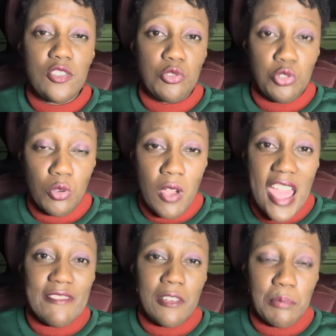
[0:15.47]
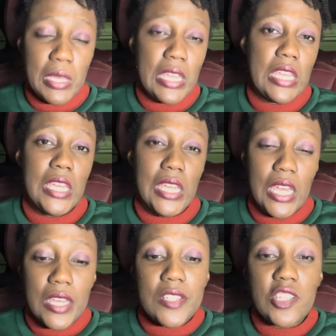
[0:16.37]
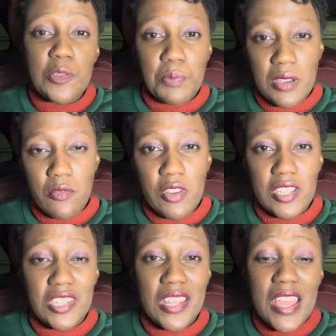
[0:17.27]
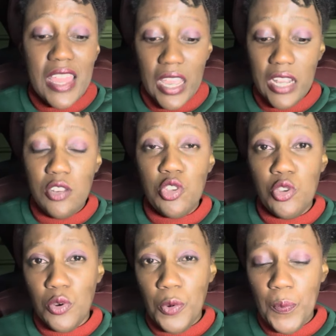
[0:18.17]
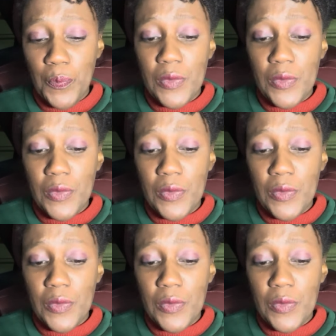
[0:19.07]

You do have a peace spirit in you.